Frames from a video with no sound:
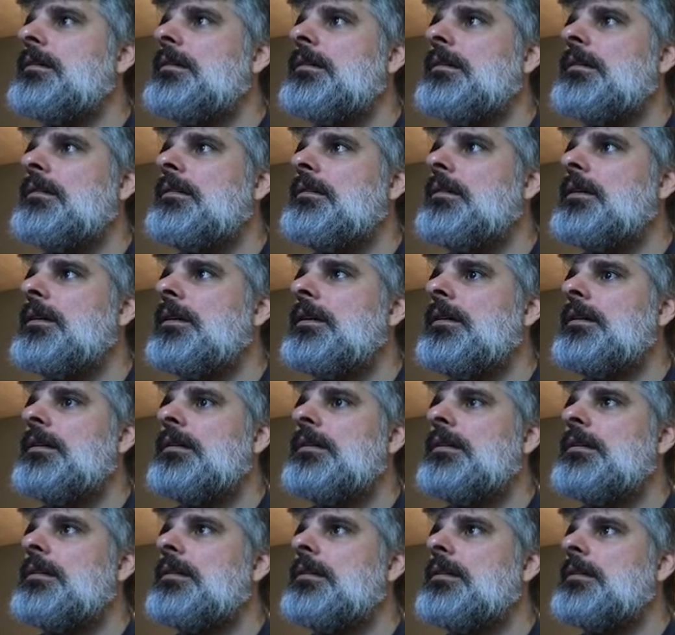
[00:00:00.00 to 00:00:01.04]

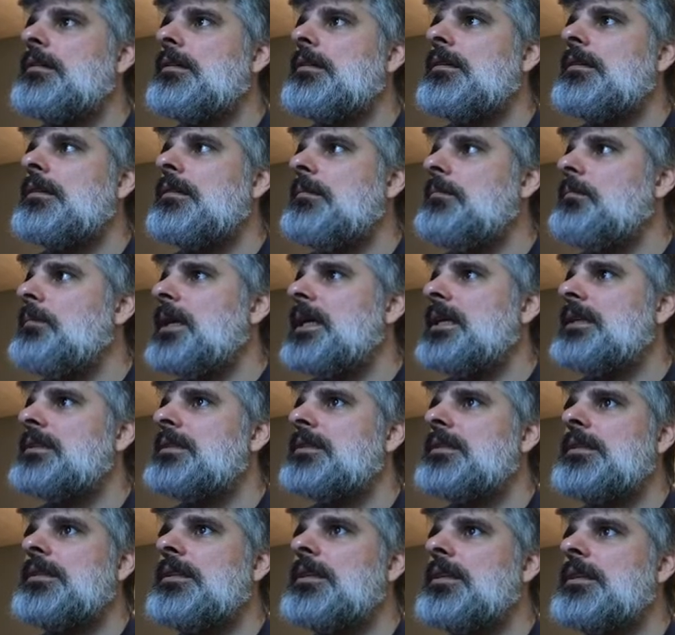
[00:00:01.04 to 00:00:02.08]
Alright, he
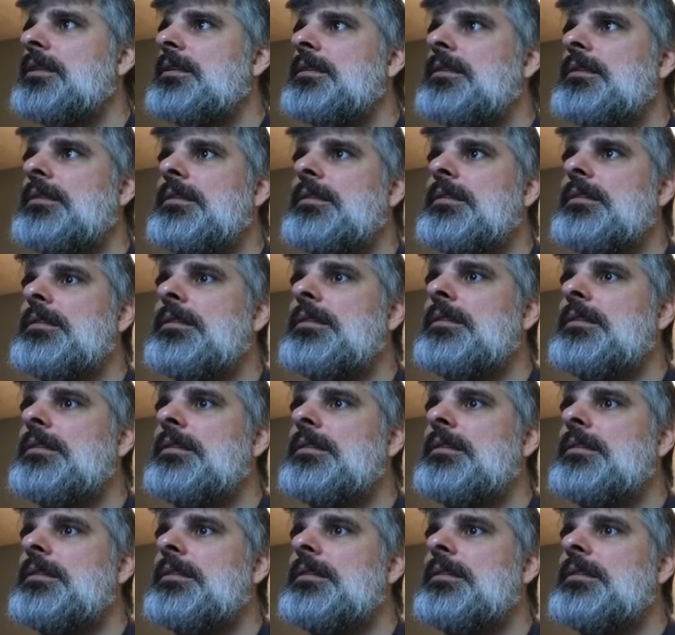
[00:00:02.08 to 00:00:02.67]
must hit.